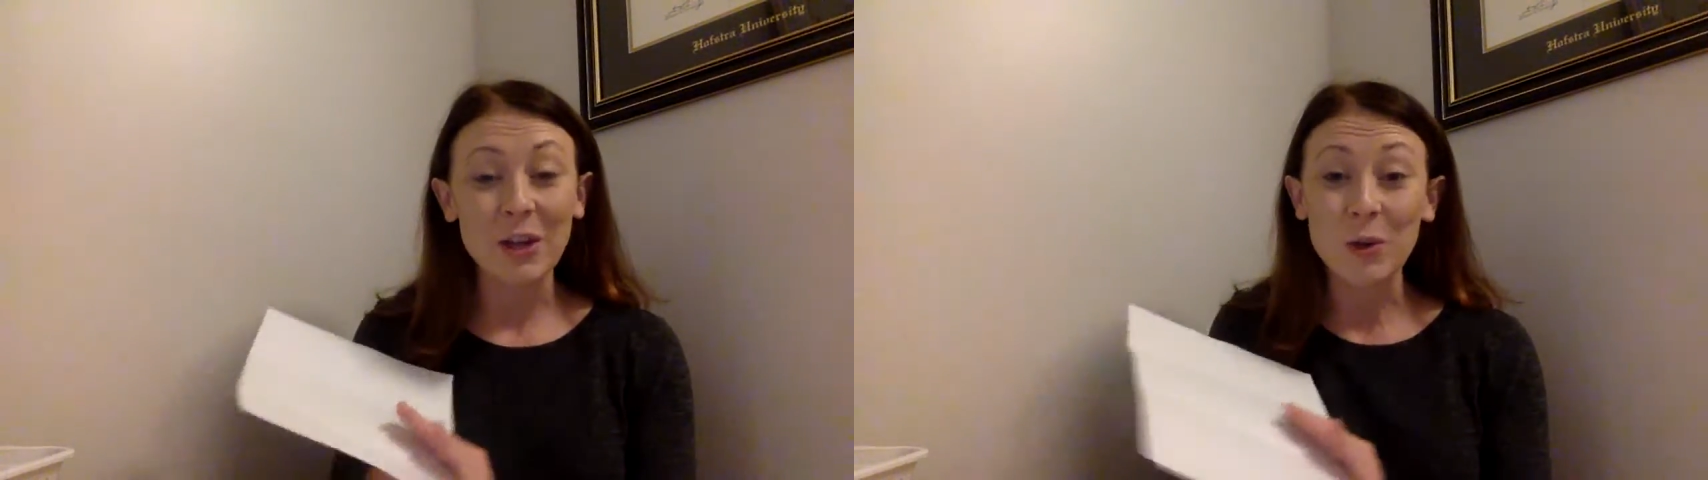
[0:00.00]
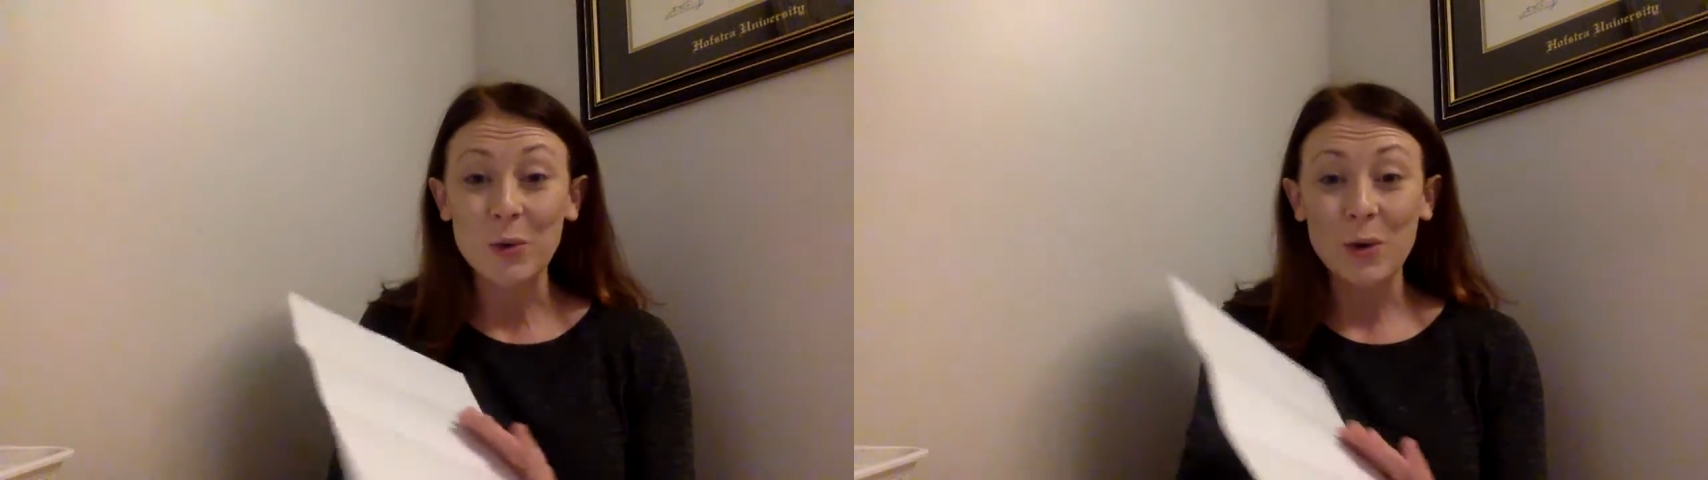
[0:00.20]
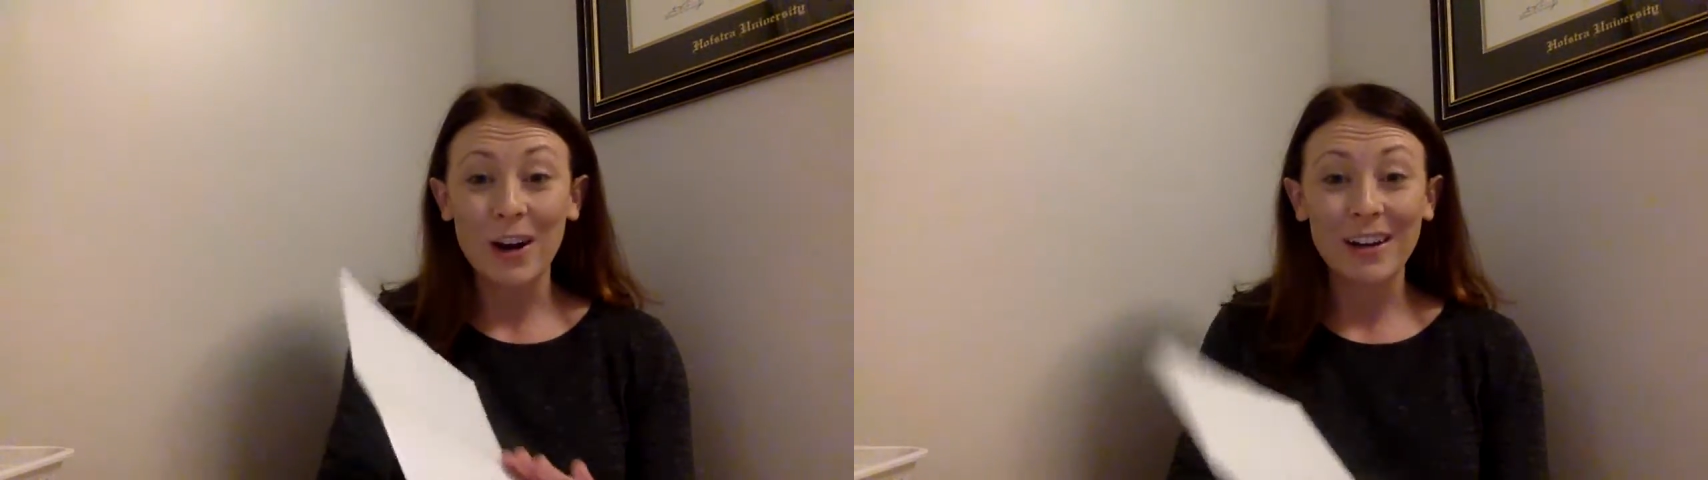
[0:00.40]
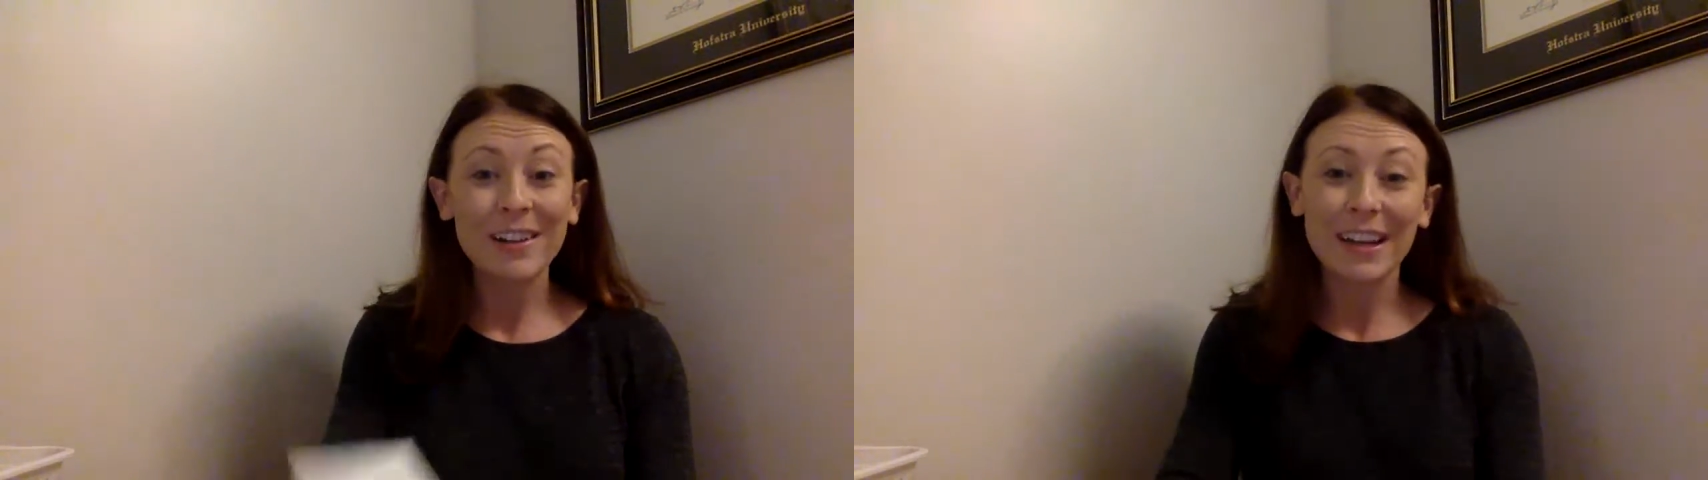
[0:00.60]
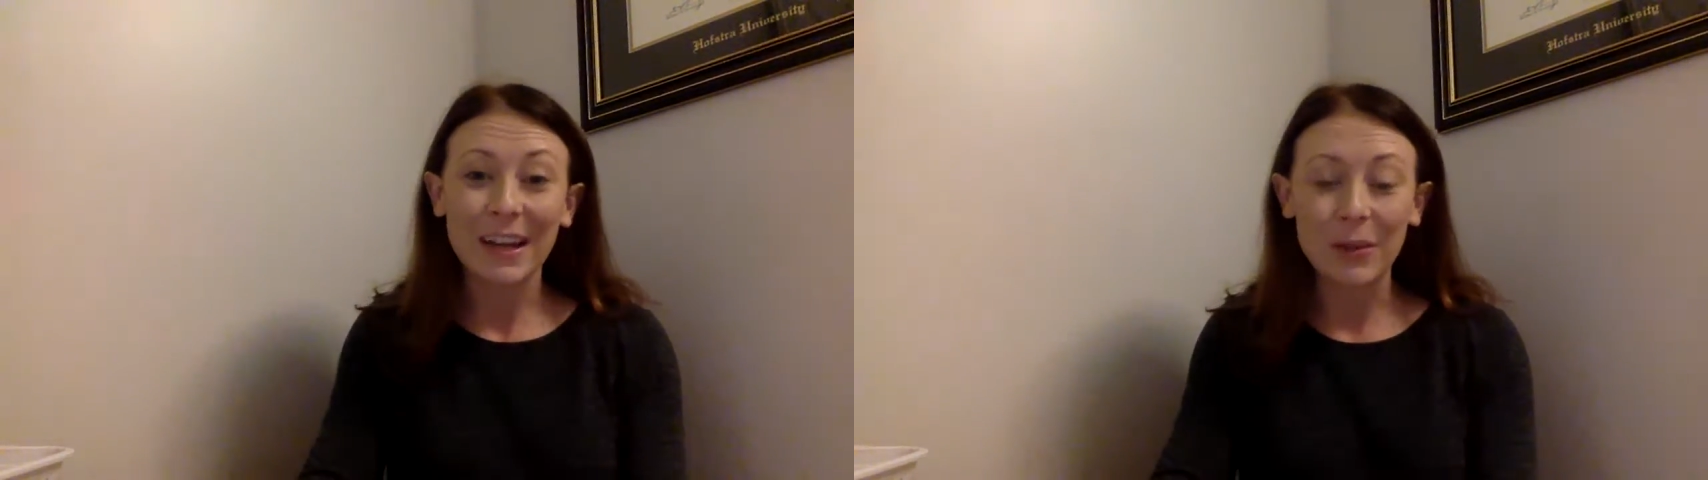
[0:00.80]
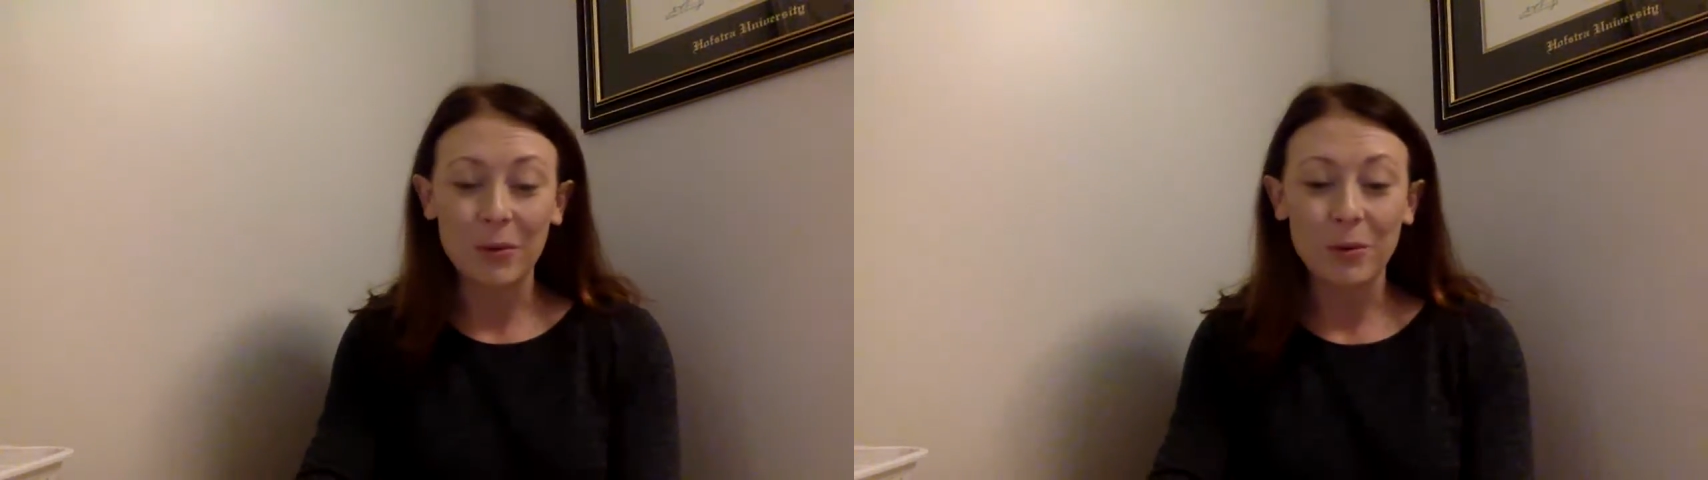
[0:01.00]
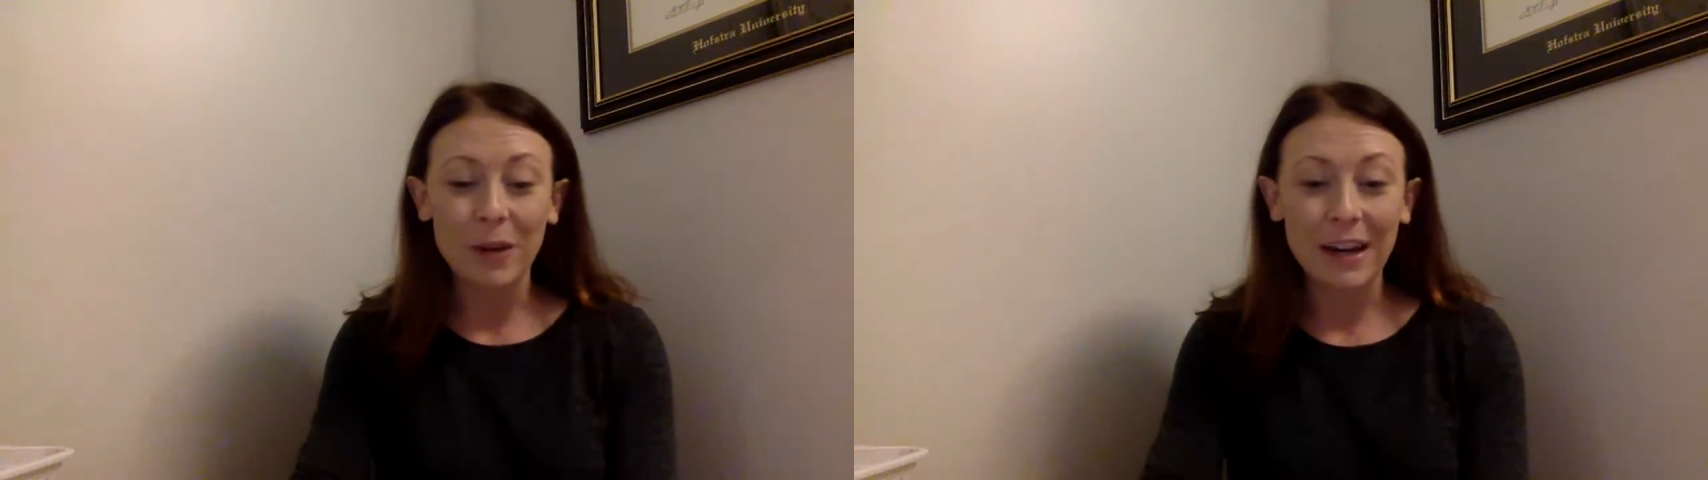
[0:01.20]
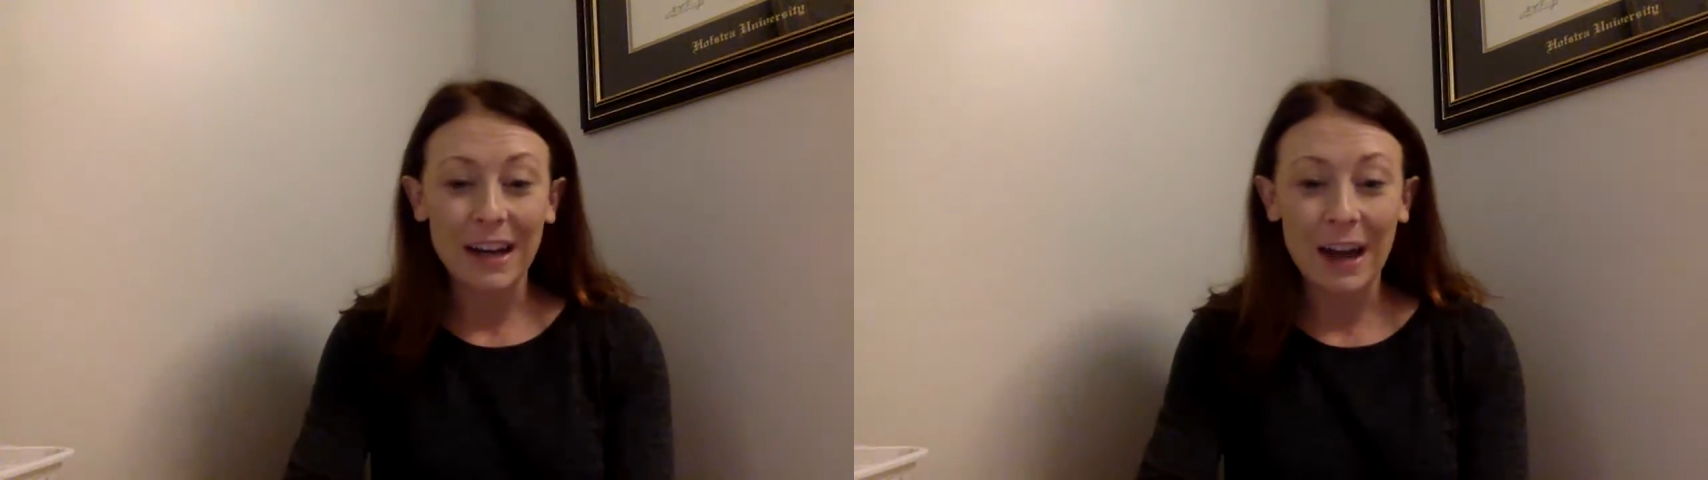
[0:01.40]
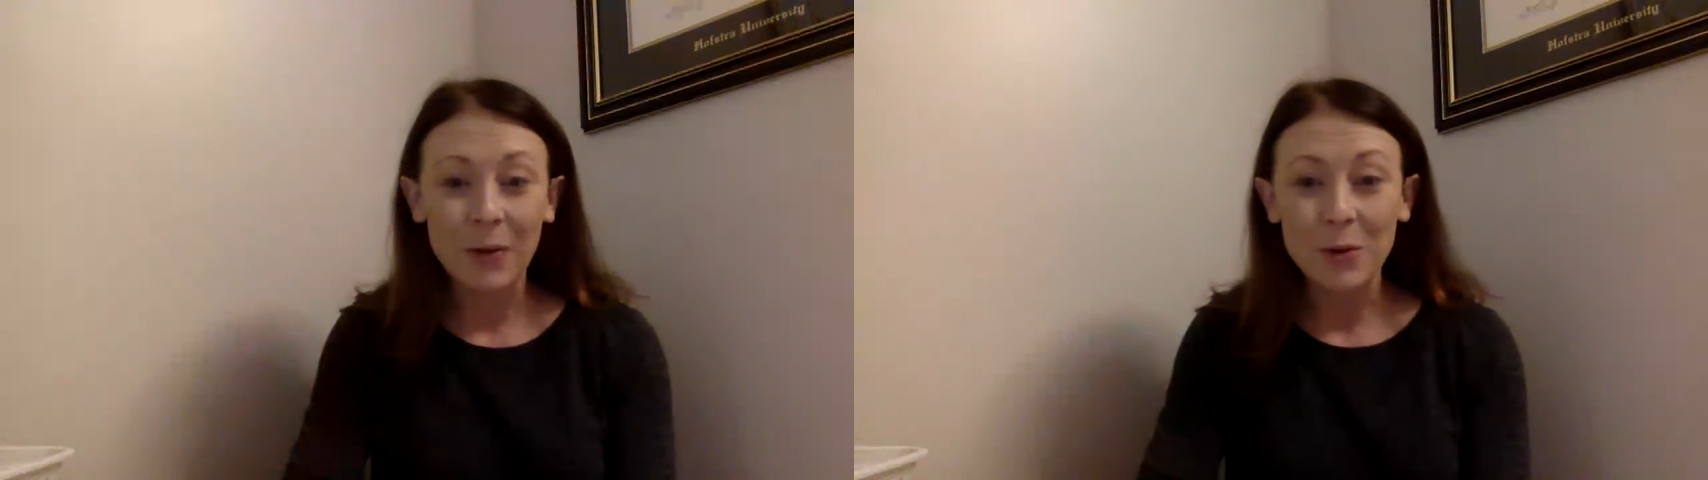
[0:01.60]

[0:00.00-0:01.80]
that you are clicking through right now.